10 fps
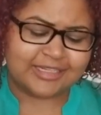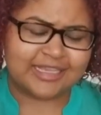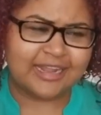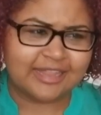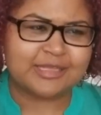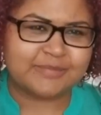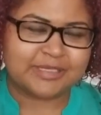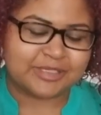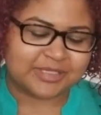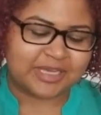I just gotta get these
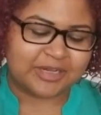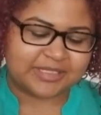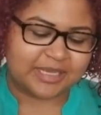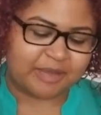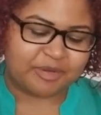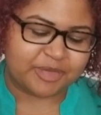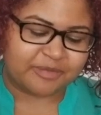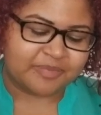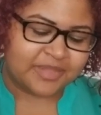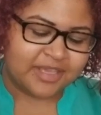messages out as they come to
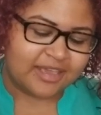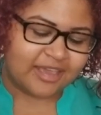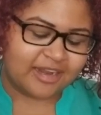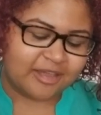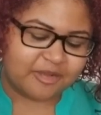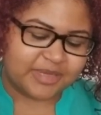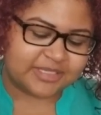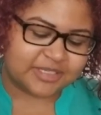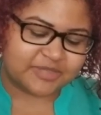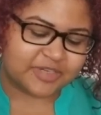me. Any other
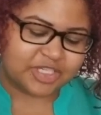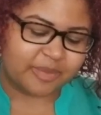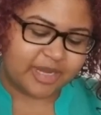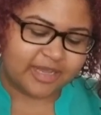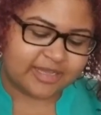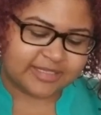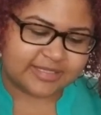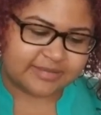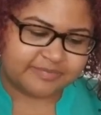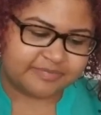messages for Geminis?